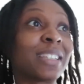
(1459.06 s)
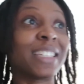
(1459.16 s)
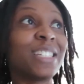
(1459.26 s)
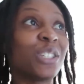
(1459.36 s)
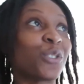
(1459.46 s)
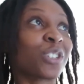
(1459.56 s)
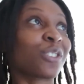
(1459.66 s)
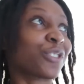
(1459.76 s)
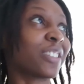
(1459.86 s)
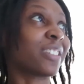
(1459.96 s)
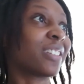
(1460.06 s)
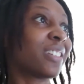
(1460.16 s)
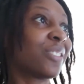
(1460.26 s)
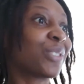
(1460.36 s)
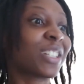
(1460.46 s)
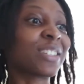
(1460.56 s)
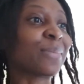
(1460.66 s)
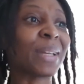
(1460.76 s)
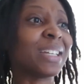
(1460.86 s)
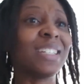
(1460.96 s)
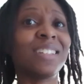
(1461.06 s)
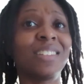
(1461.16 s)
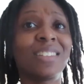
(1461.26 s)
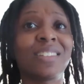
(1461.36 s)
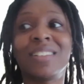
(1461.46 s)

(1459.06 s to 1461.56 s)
a lease for some reason, which doesn't make any sense.